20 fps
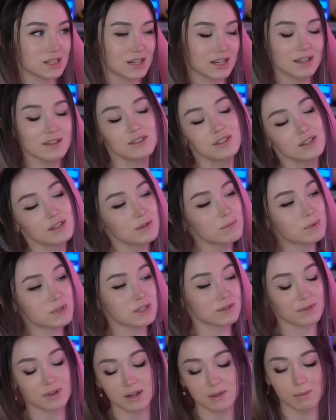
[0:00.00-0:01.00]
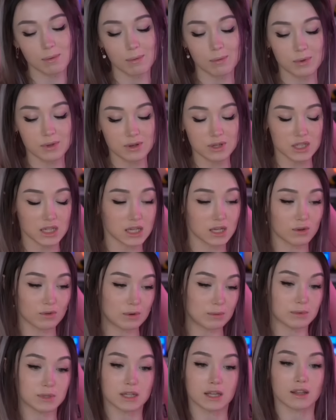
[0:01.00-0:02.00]
It's just a bunch of funny people usually in a room
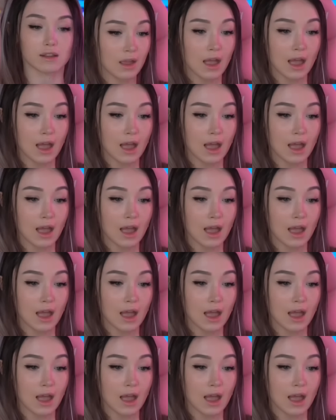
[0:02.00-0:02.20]
together.